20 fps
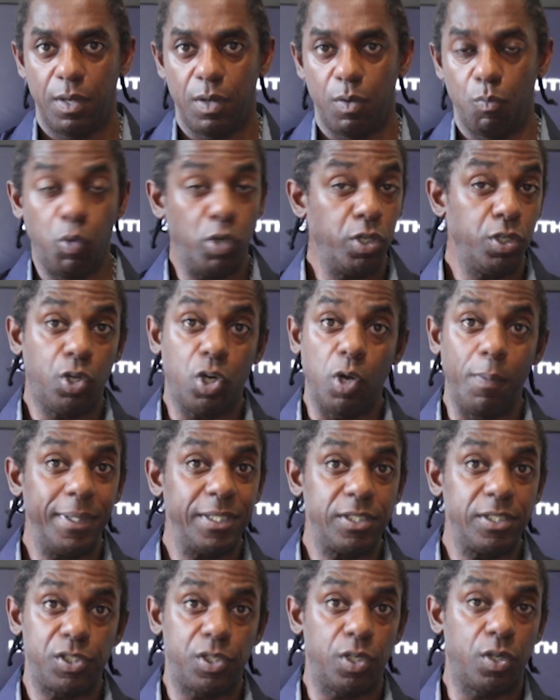Wouldn't come
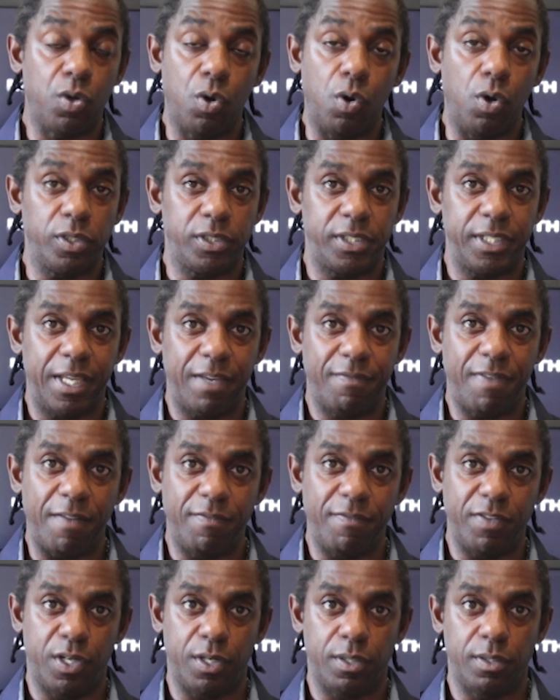into the court to give
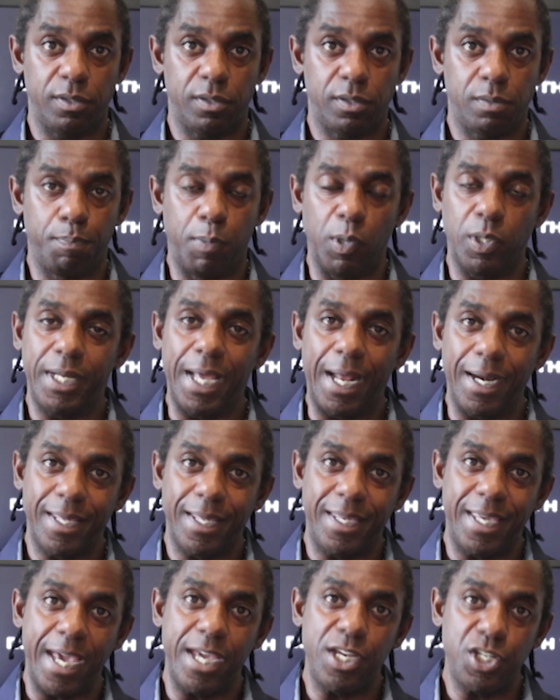evidence, but the
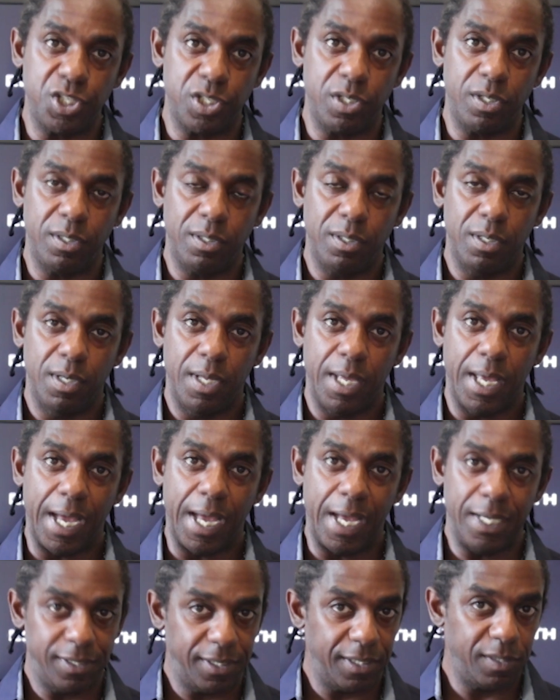allegation,
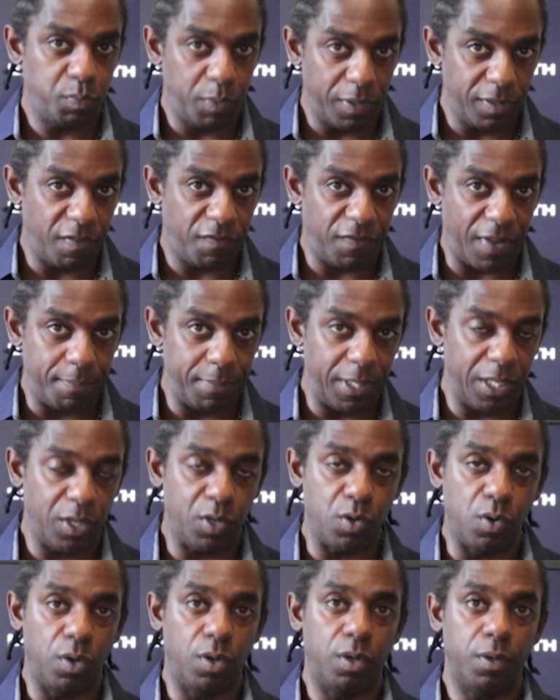as is with the family
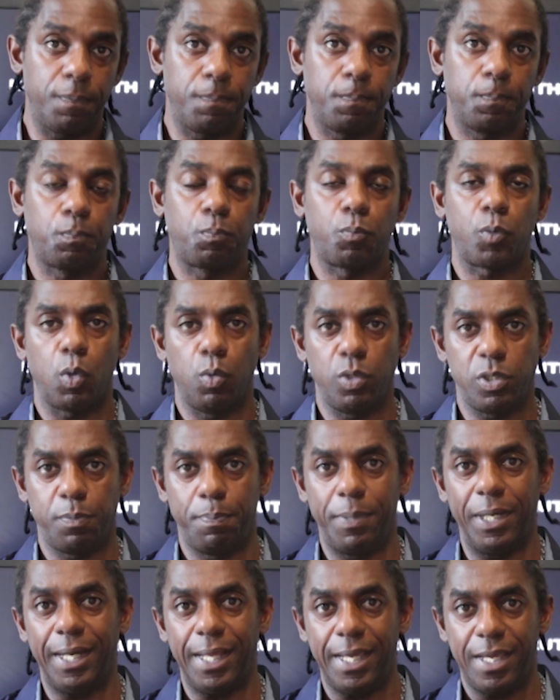court, was
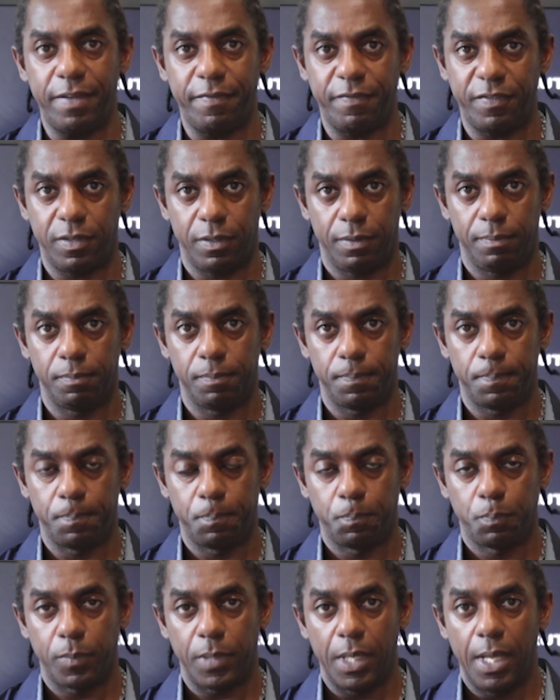believed.
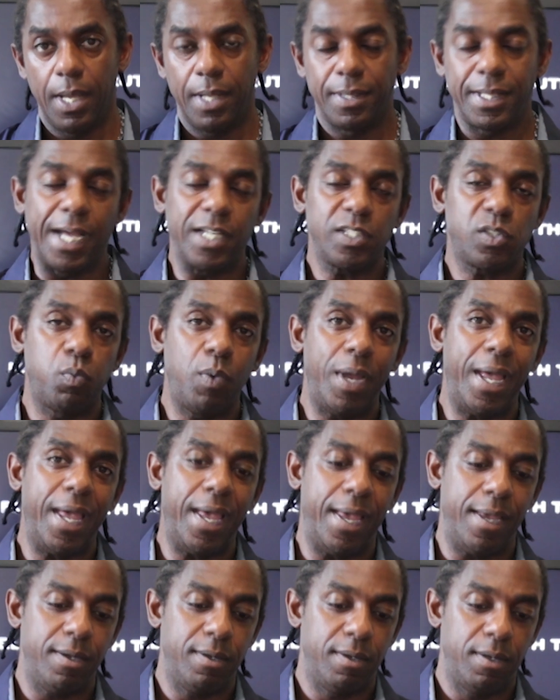That's
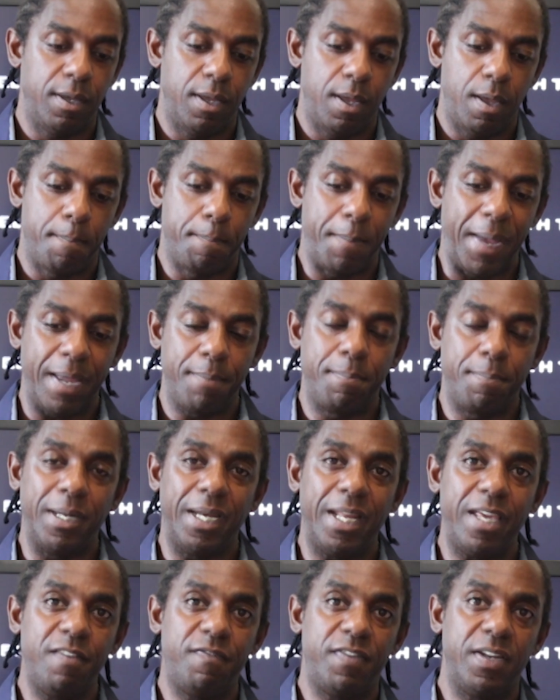where my
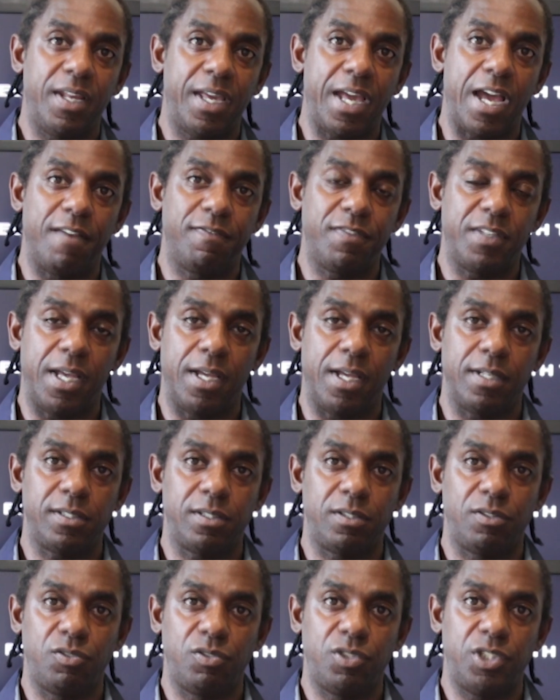belief in
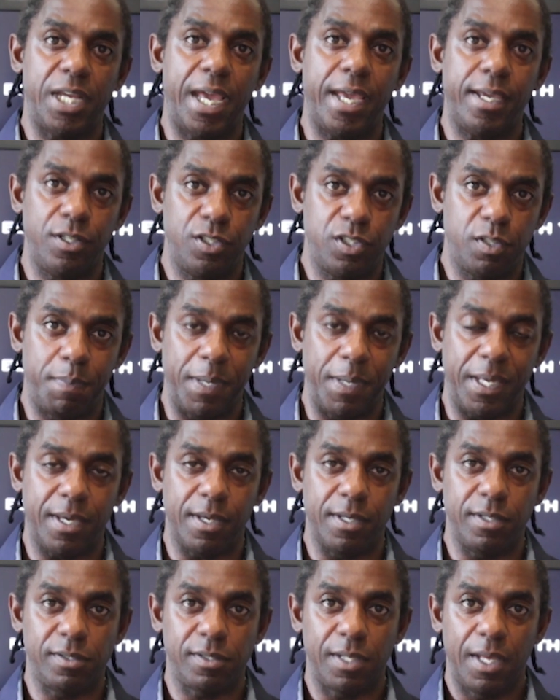Cafcass changed,
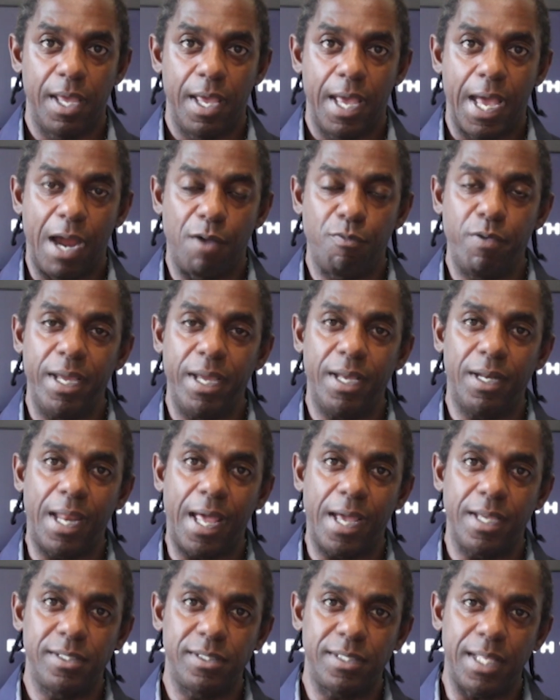because I
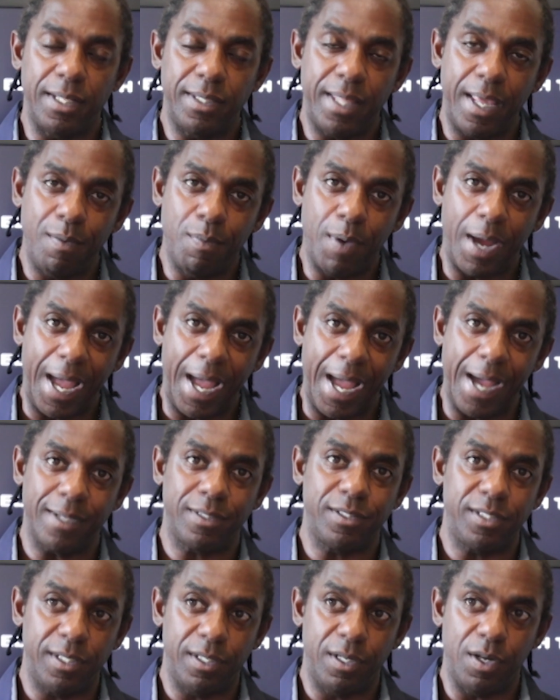realised that they were
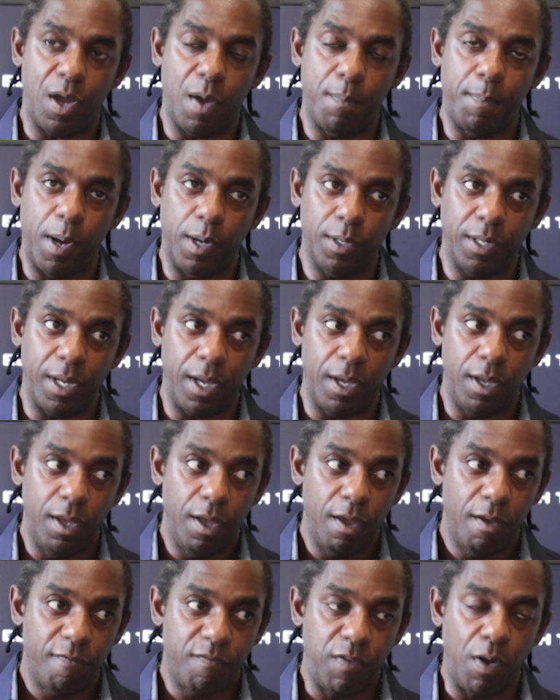acting upon a
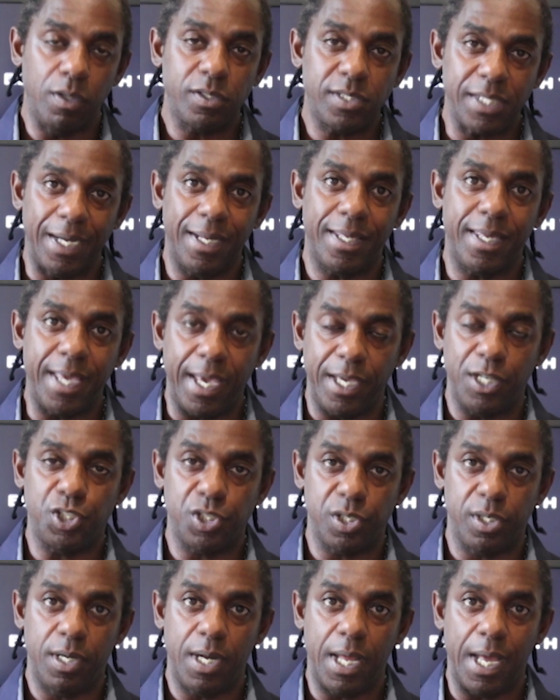false
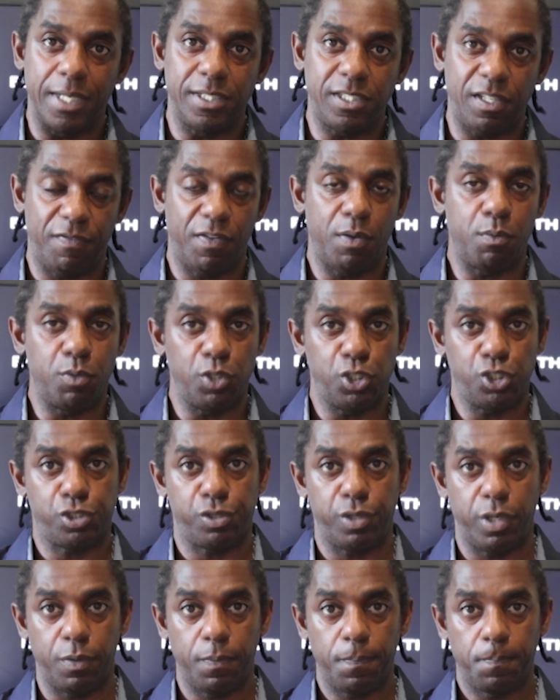allegation as if it was
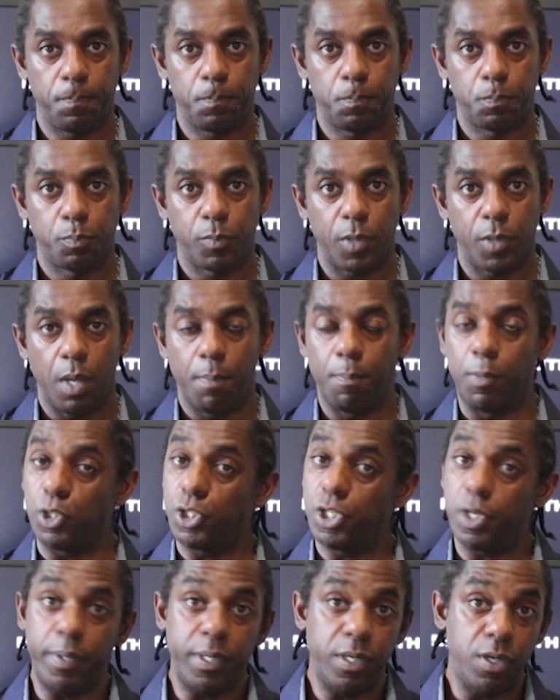true, but
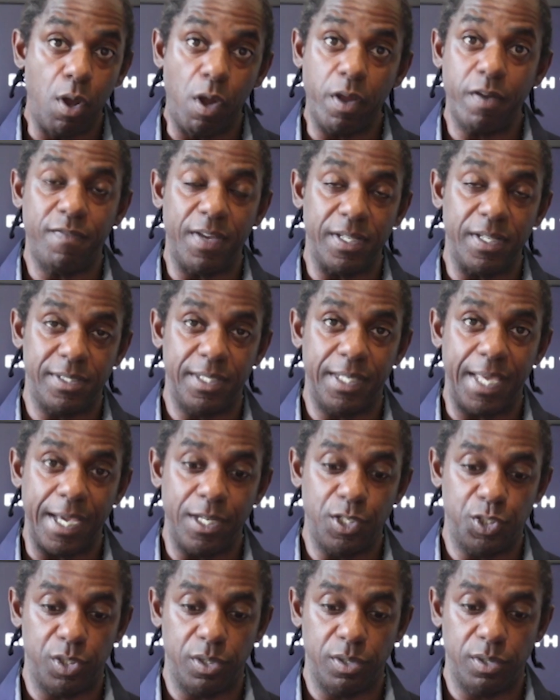doing no
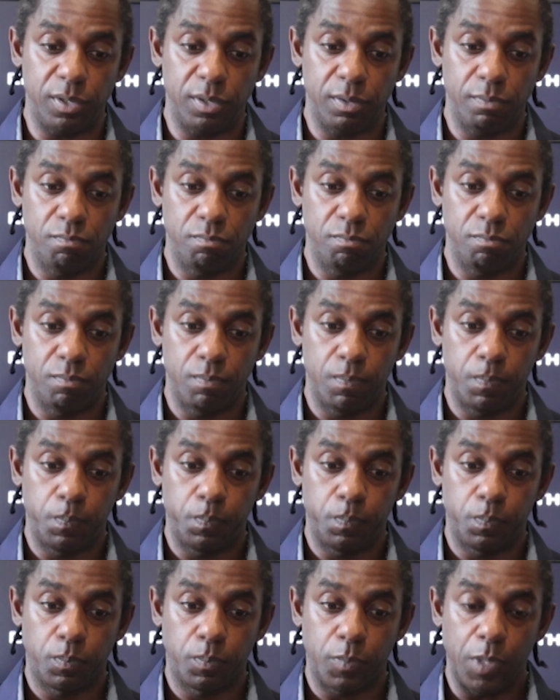investigations,
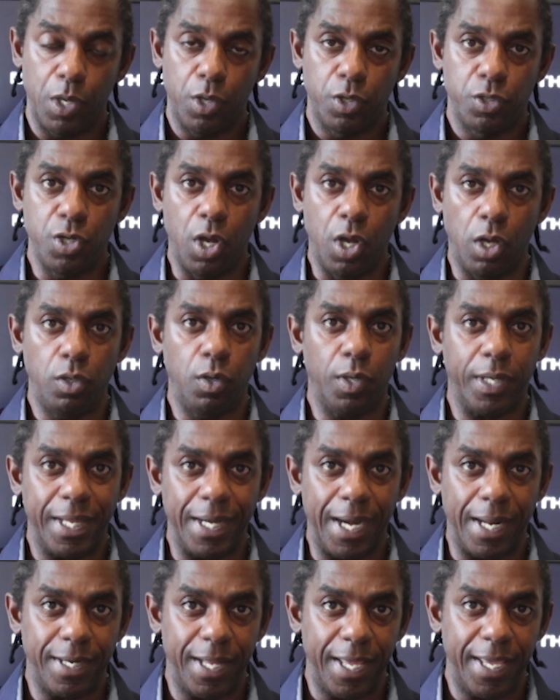not looking
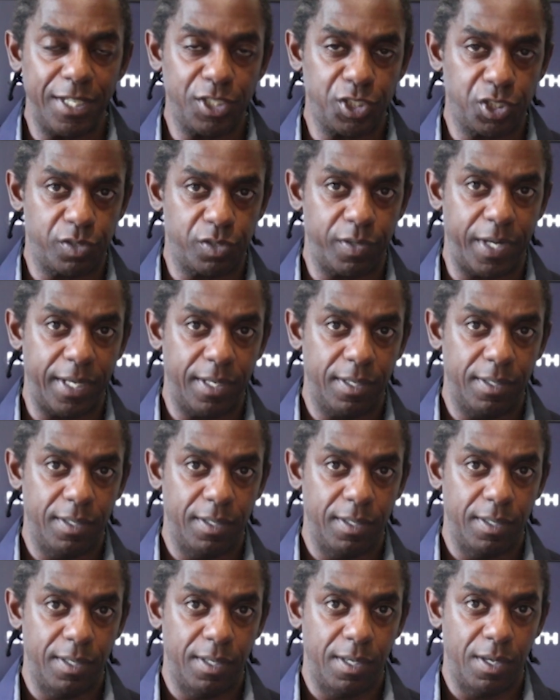at the history
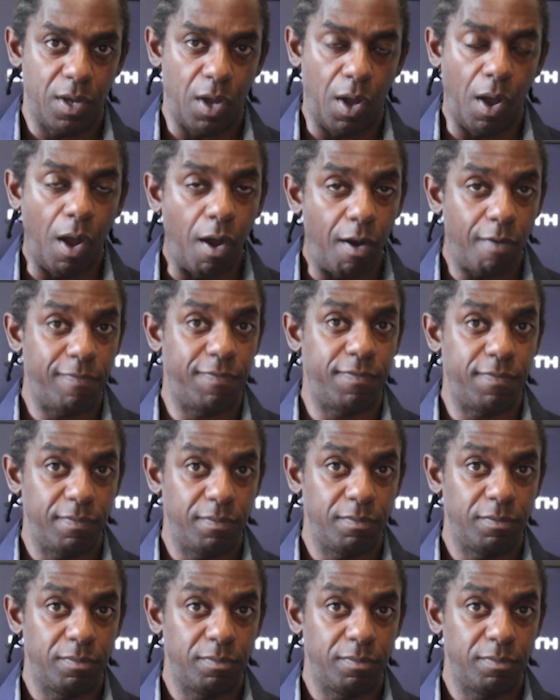of